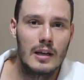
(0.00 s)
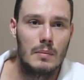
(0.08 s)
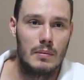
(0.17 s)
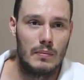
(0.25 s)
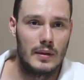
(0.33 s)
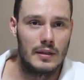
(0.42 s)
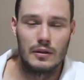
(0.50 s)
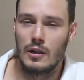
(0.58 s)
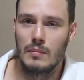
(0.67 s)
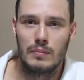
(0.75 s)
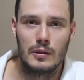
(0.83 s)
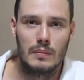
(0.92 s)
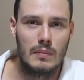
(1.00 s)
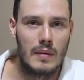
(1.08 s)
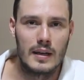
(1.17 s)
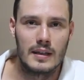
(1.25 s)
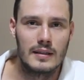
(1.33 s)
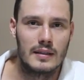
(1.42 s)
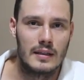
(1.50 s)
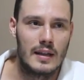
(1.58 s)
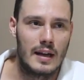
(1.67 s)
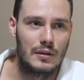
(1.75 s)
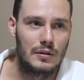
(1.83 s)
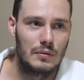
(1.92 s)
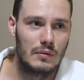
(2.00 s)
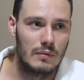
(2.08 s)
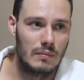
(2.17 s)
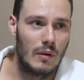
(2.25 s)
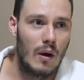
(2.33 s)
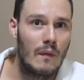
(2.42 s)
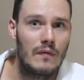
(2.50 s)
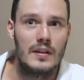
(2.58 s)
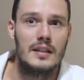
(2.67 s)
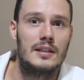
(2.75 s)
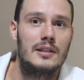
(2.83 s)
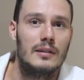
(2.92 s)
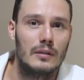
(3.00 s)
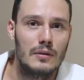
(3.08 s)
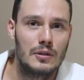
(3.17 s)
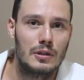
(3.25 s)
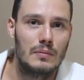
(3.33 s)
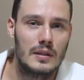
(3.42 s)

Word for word: but where they don't put money is in the actual obvious solution,